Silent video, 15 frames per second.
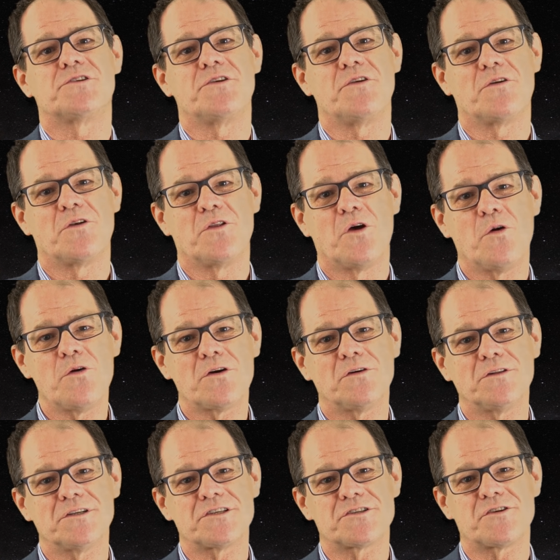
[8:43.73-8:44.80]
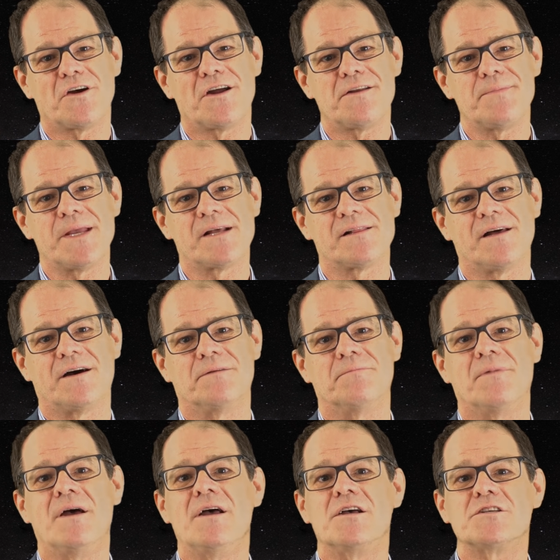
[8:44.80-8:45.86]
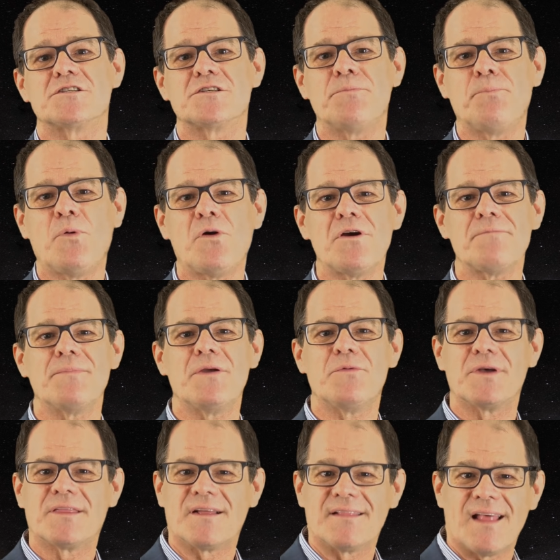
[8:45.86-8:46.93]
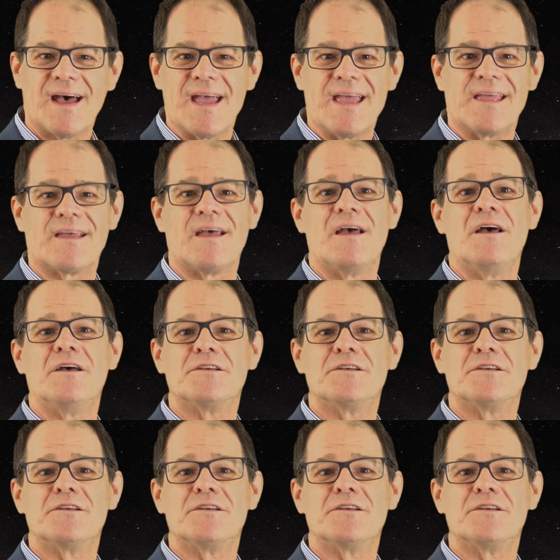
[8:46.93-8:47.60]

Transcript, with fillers: to your local astronomy club, support me with a like,